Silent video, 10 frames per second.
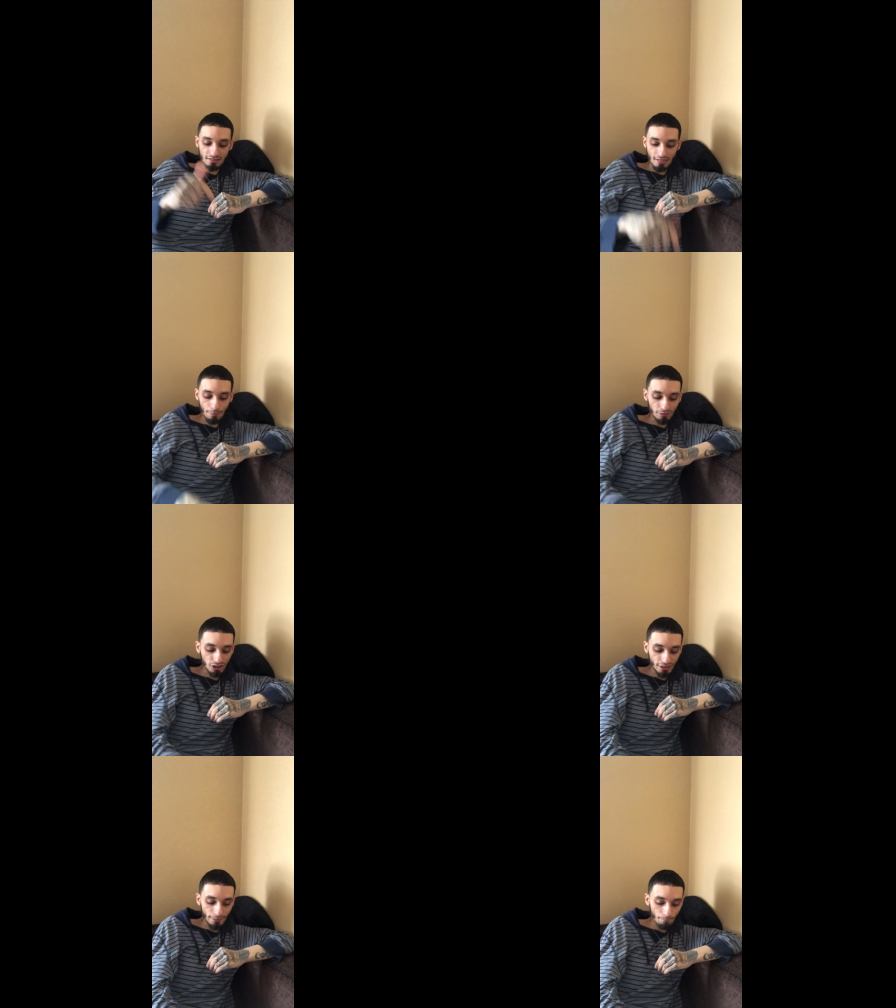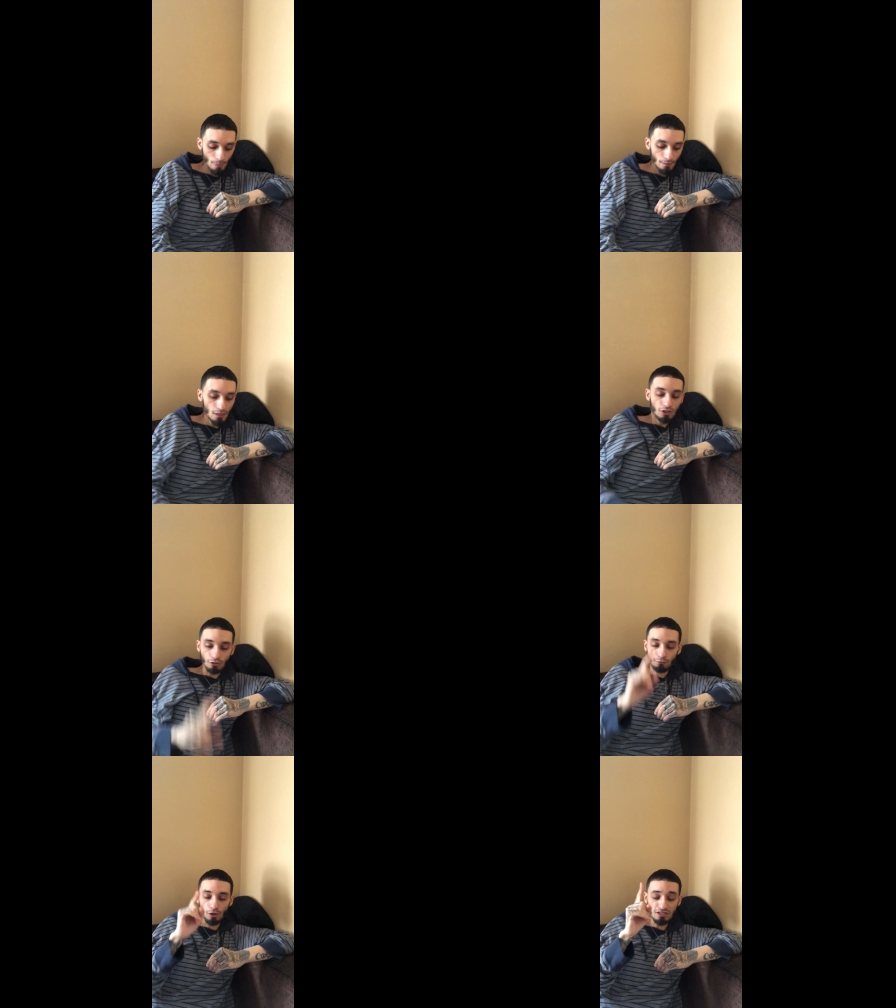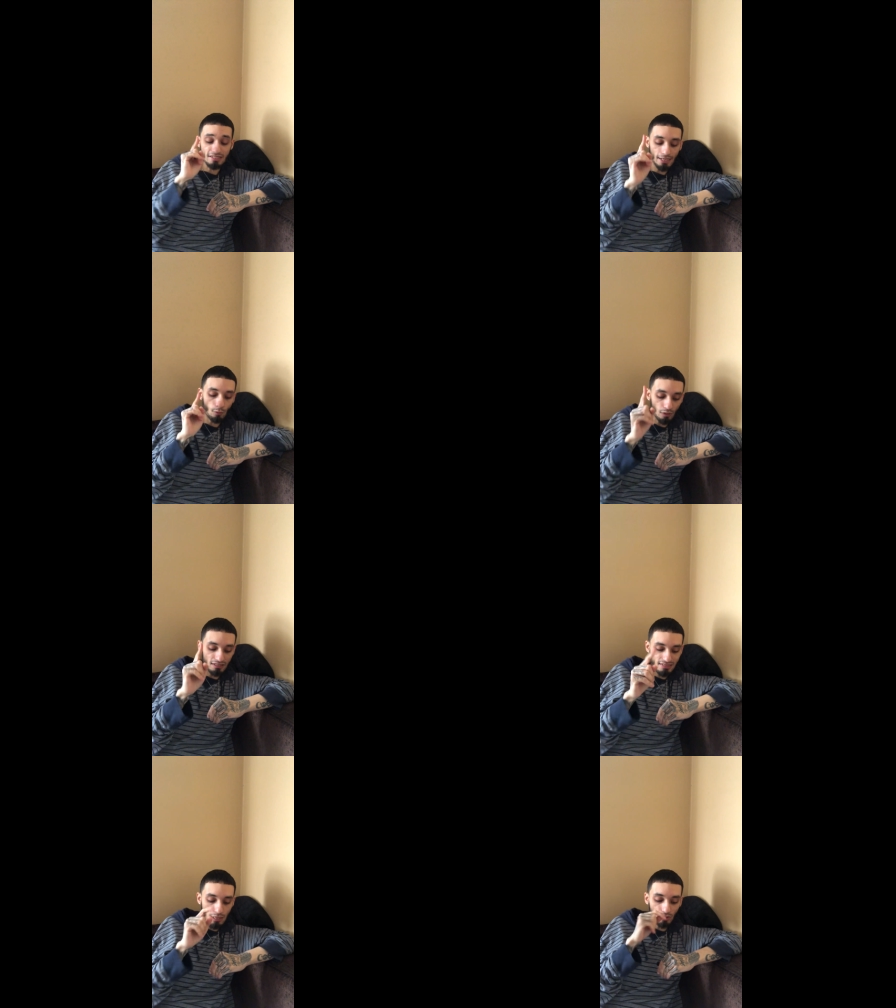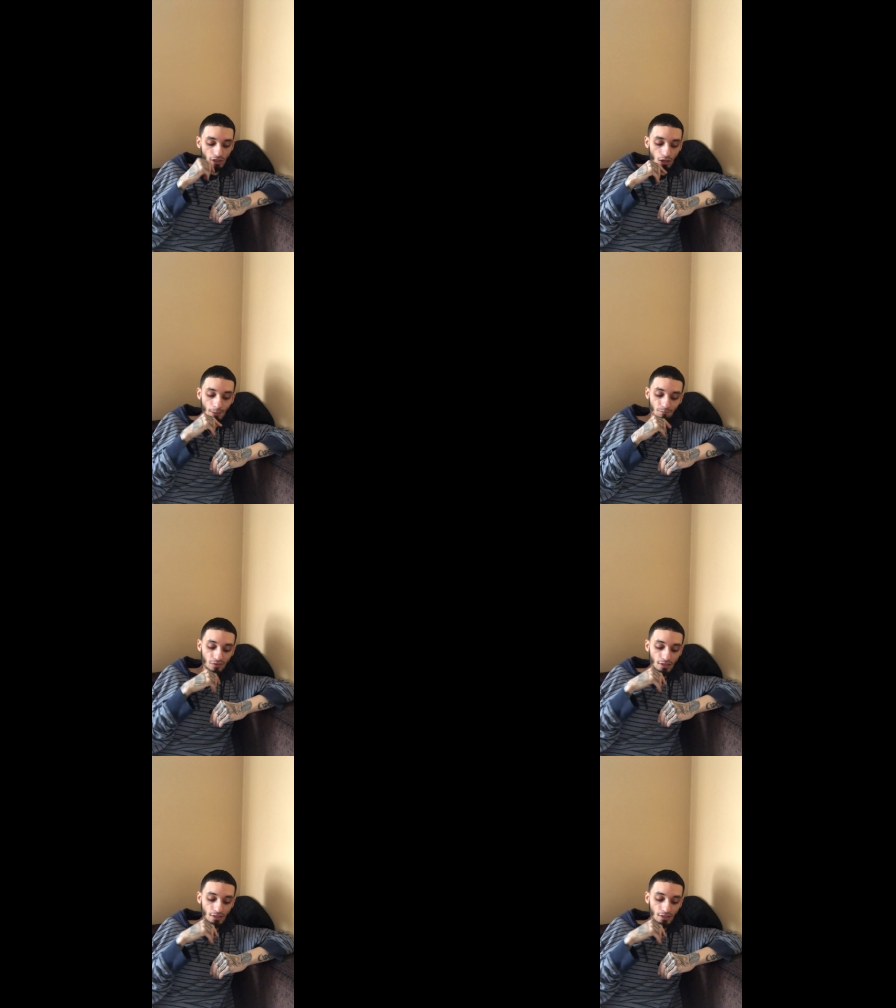type of shit. The first thing I want to tell y'all: